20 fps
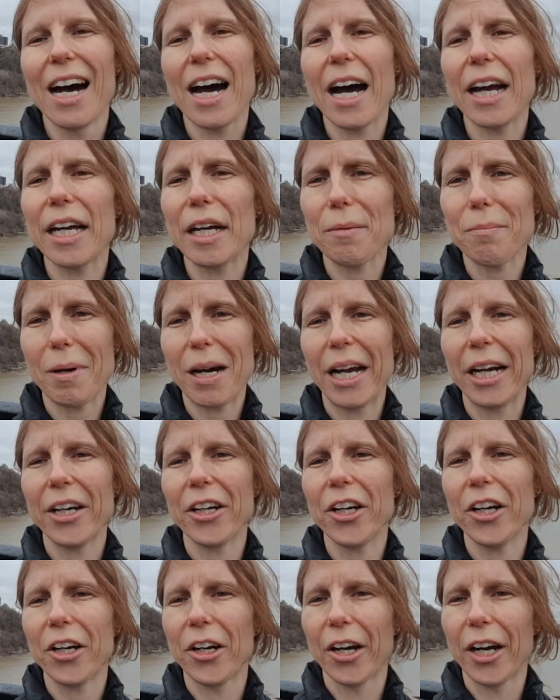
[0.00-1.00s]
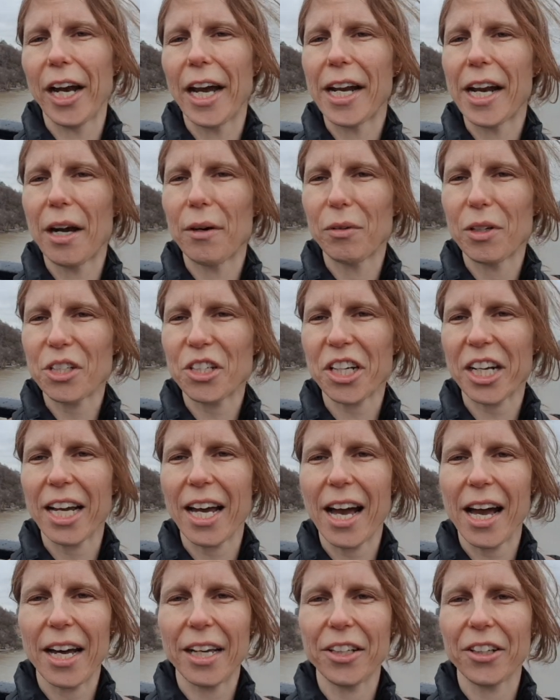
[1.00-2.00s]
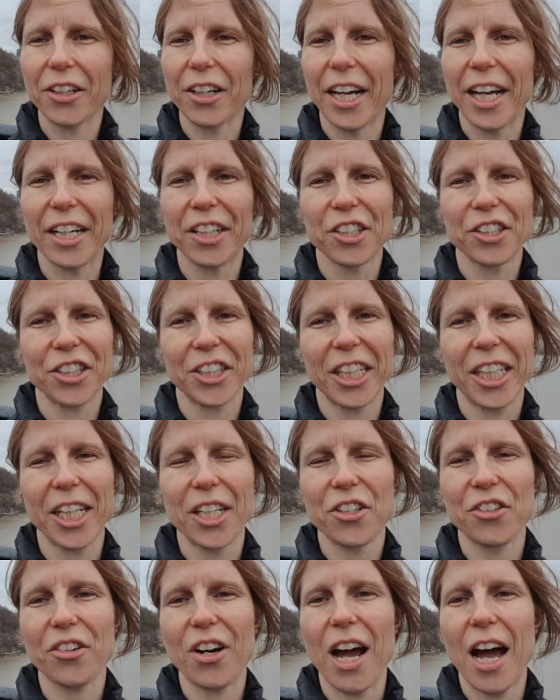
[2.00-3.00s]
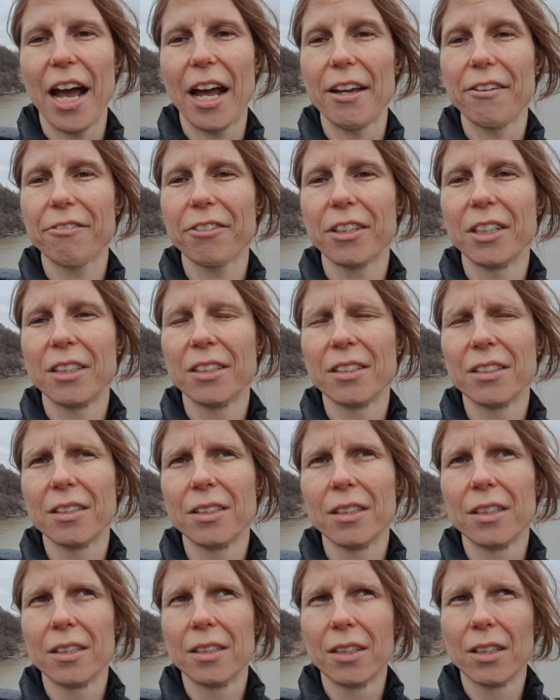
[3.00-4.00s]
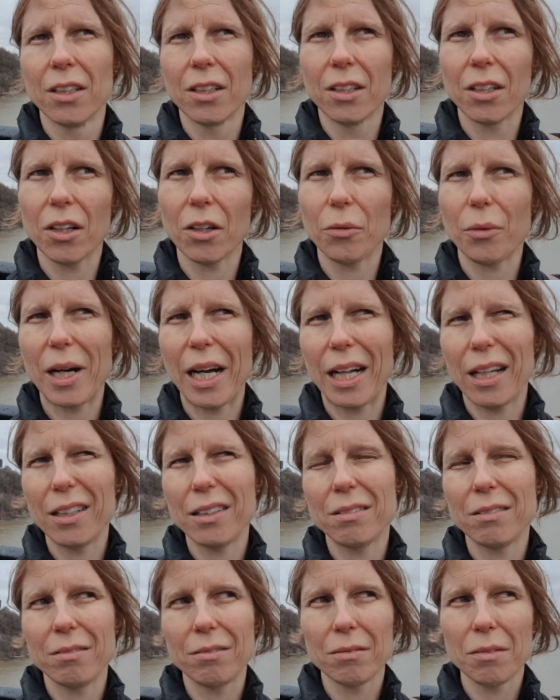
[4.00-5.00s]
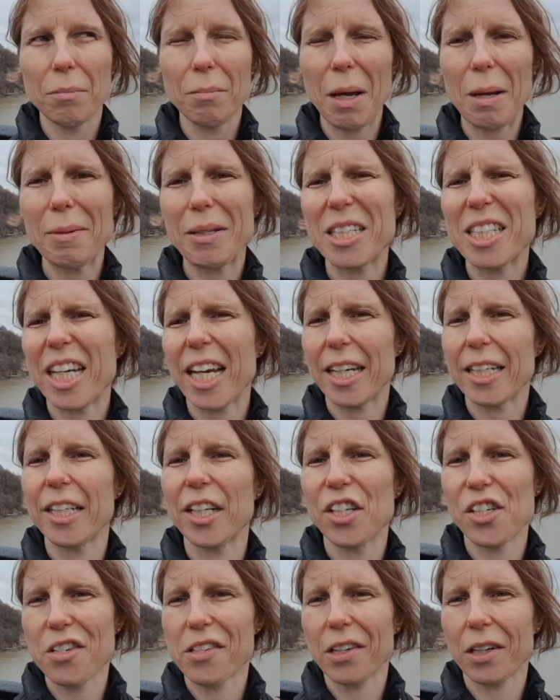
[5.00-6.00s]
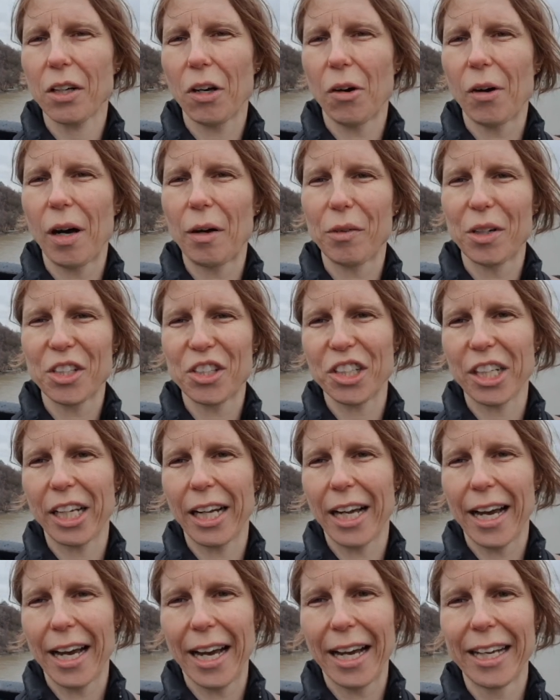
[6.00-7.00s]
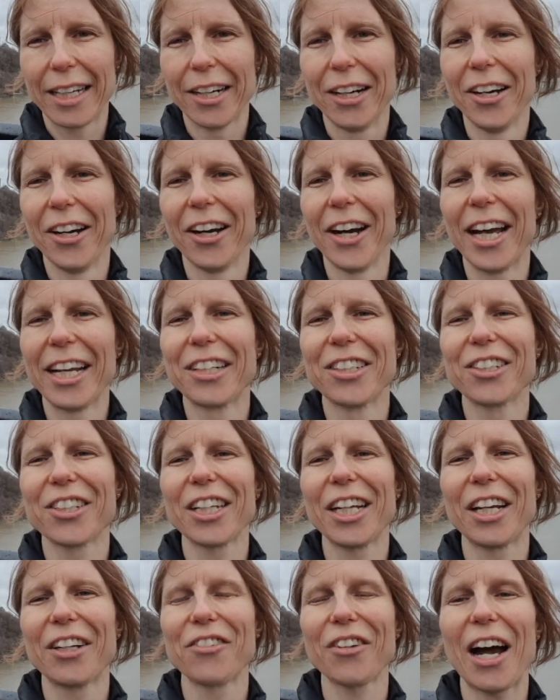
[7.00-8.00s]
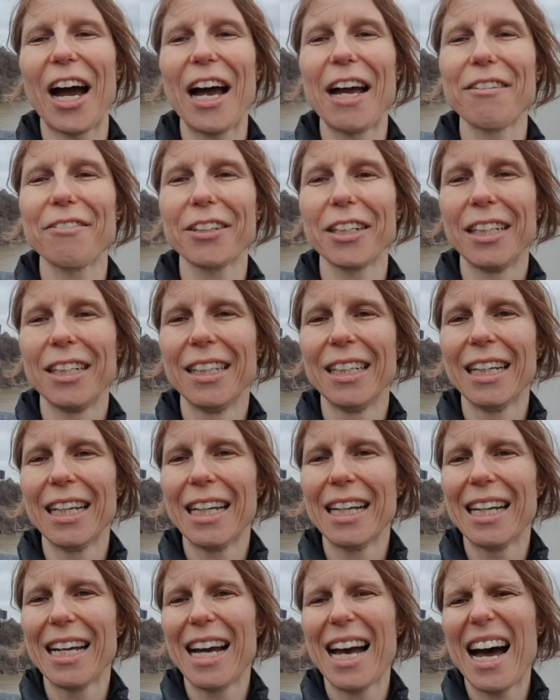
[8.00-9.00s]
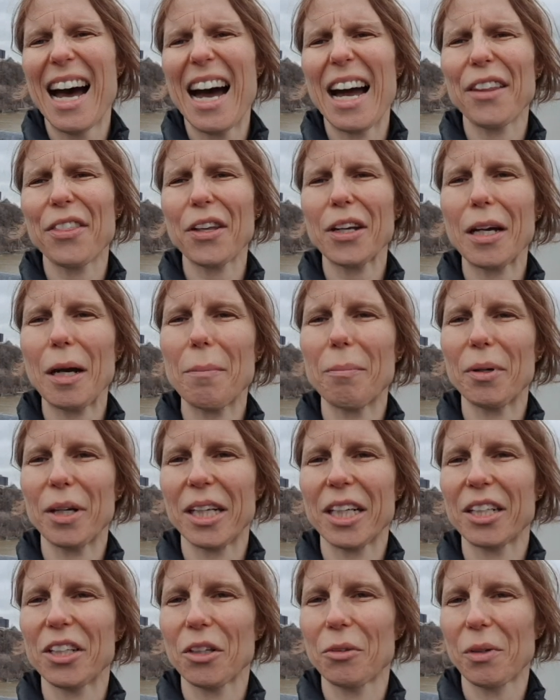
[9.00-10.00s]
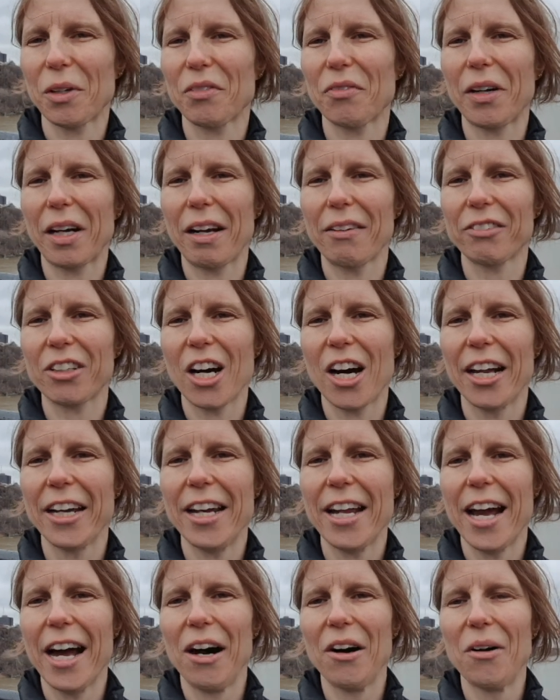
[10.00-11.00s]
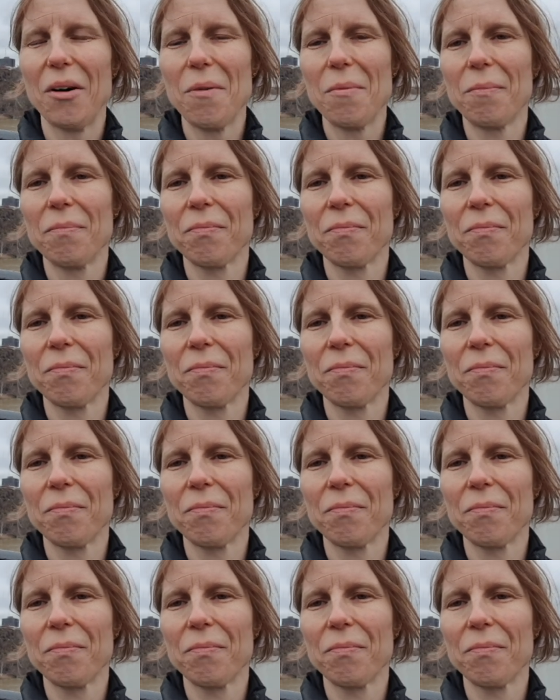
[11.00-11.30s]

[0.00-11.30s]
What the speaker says: I admire her and I wish I had her energy and drive. Or well, maybe 10 years ago I wished I had her energy and drive. I think I'm pretty good with what I've got now.